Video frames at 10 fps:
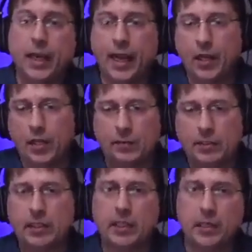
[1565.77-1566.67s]

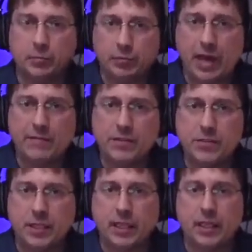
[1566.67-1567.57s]
Anonymity and
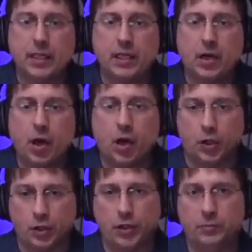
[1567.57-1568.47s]
privacy are
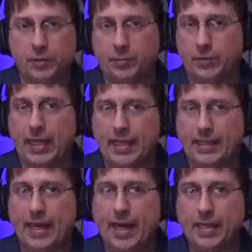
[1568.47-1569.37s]
good. People like
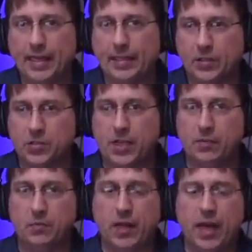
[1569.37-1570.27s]
that. And at the
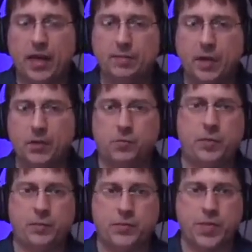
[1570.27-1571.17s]
same time, other
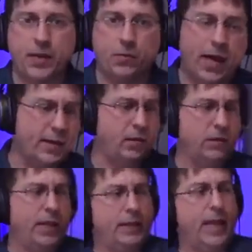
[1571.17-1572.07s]
people say, well, I
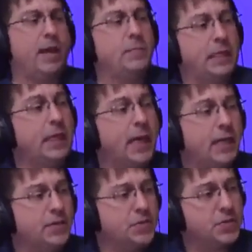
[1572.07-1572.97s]
don't like that,
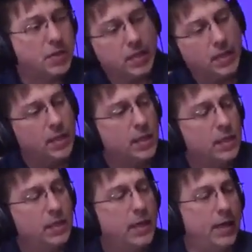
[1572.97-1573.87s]
because
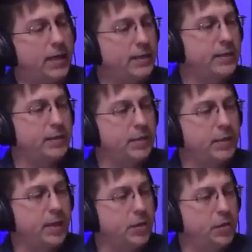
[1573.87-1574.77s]

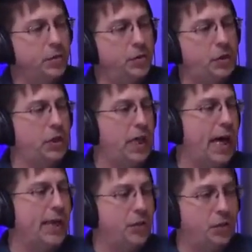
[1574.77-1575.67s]
you can
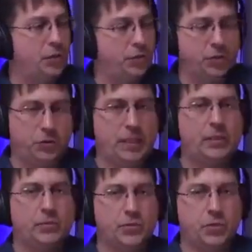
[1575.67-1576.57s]
hide your
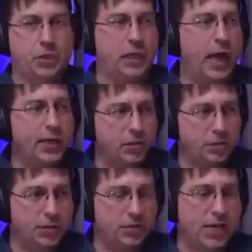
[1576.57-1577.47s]
deals. You can hide your
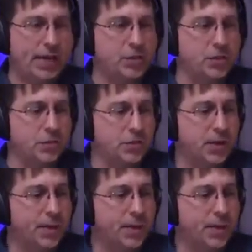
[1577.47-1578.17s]
transactions.